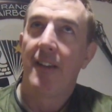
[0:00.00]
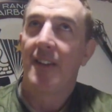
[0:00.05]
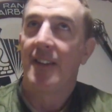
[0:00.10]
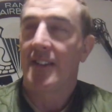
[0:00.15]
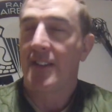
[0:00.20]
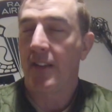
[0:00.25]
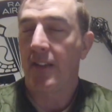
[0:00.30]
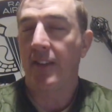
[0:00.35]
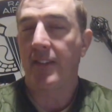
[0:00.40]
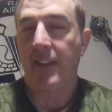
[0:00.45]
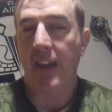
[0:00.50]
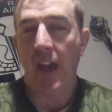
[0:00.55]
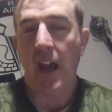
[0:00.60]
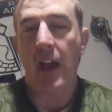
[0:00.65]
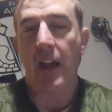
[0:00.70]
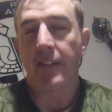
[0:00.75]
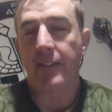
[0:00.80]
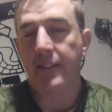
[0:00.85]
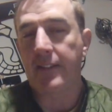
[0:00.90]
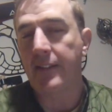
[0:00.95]
So these
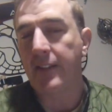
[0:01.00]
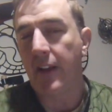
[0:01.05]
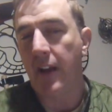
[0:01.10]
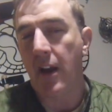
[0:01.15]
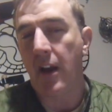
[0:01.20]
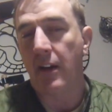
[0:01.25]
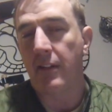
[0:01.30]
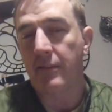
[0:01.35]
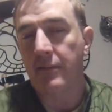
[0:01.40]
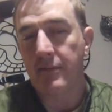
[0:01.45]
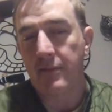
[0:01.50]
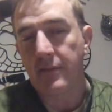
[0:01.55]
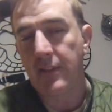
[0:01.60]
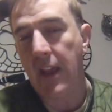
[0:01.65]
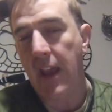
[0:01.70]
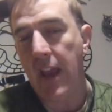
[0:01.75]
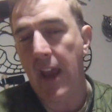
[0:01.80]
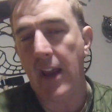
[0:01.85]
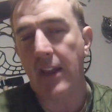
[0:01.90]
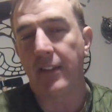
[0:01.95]
guys, you know,
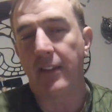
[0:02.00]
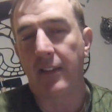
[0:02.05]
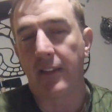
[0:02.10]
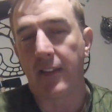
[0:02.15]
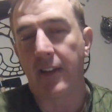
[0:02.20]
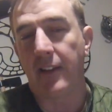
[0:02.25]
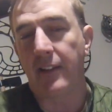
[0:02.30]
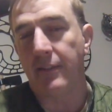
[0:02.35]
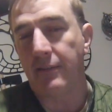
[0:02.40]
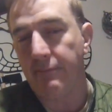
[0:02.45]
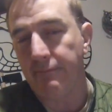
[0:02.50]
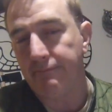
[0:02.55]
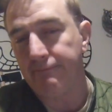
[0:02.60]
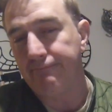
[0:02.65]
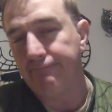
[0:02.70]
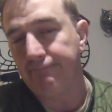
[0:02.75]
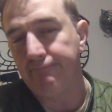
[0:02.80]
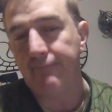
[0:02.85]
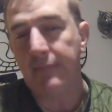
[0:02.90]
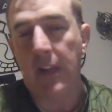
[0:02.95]
they handle it,
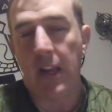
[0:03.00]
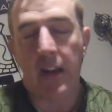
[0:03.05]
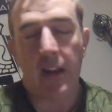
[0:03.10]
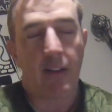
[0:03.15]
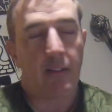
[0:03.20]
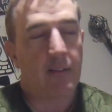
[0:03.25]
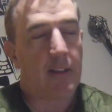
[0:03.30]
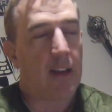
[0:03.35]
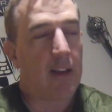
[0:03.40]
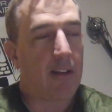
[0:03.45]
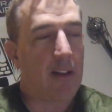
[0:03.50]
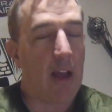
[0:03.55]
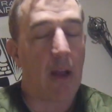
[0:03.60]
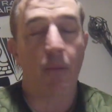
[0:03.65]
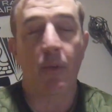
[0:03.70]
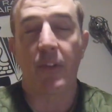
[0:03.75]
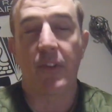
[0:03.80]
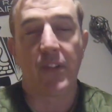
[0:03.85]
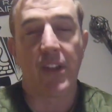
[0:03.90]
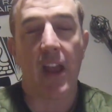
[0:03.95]
you know. I
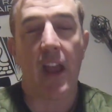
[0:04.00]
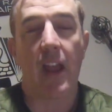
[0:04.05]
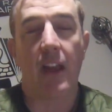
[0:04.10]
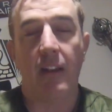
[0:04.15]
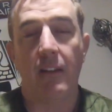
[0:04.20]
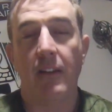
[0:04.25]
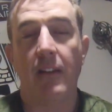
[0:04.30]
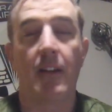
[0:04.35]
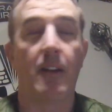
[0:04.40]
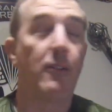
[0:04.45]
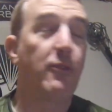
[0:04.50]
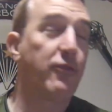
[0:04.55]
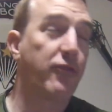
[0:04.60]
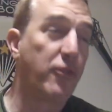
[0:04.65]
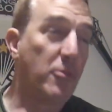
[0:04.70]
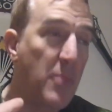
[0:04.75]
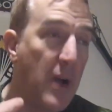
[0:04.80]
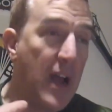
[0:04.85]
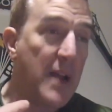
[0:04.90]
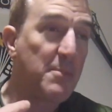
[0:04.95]
would say, you know,
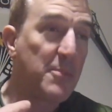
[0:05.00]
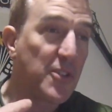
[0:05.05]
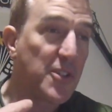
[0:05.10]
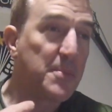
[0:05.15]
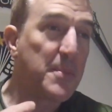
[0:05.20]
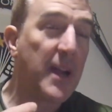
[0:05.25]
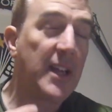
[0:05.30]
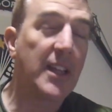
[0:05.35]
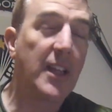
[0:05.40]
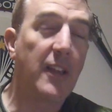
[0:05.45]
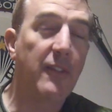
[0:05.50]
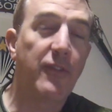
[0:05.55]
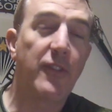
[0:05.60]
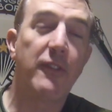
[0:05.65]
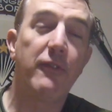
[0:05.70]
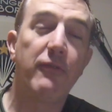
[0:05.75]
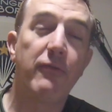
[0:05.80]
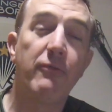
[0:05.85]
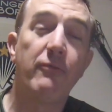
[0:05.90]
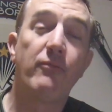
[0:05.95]
from my perspective, in
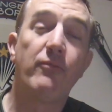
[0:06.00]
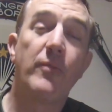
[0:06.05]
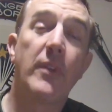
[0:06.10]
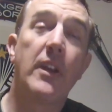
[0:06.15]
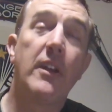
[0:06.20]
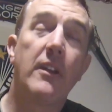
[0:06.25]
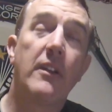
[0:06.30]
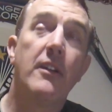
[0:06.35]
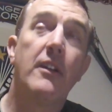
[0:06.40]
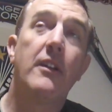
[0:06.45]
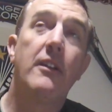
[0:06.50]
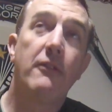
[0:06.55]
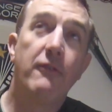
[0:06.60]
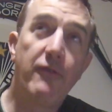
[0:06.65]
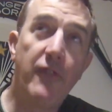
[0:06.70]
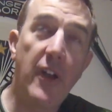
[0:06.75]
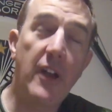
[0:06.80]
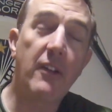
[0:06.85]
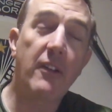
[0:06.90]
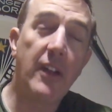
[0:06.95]
a
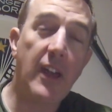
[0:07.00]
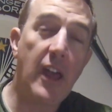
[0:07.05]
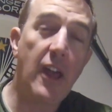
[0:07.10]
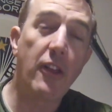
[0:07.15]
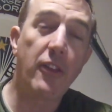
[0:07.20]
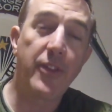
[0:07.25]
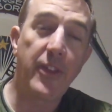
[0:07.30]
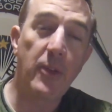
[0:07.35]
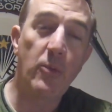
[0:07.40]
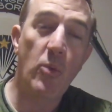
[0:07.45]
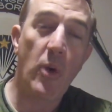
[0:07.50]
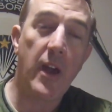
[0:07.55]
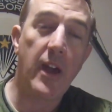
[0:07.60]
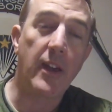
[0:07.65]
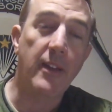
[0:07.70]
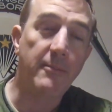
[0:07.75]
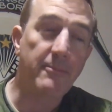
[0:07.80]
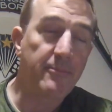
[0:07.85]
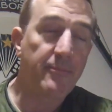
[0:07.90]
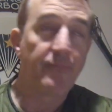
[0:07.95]
very healthy
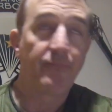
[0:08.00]
way.